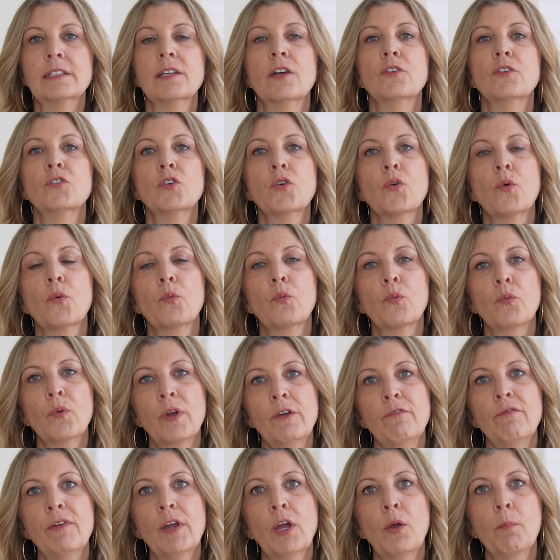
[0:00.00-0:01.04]
It's a
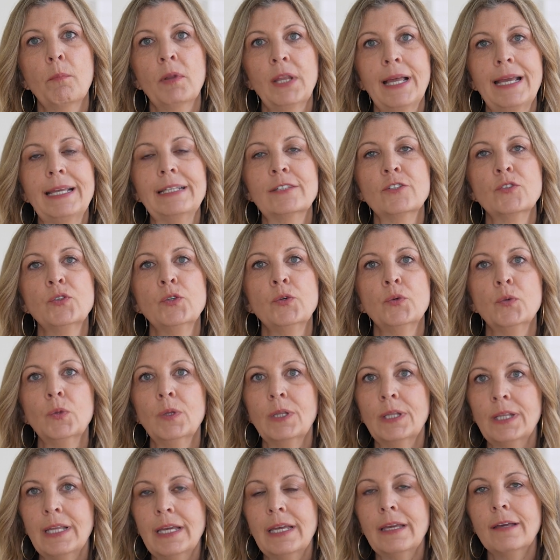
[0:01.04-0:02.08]
terrific place to
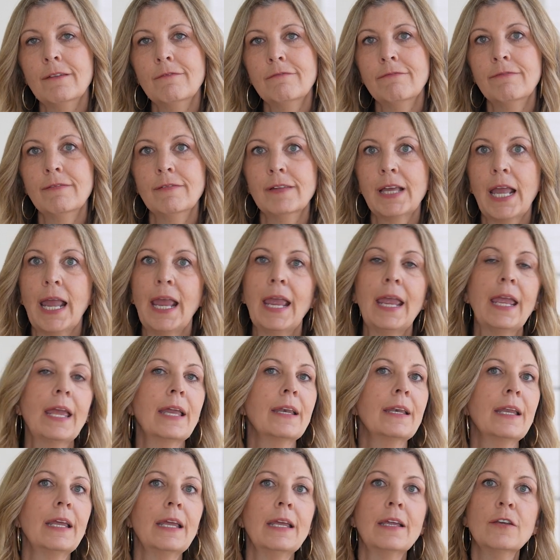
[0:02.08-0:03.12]
live
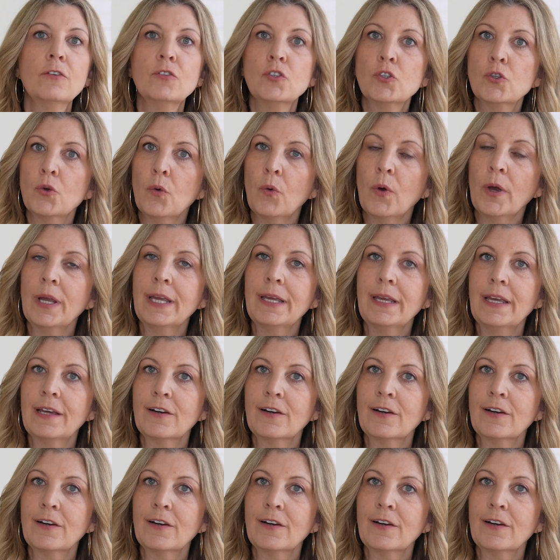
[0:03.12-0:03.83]
and enjoy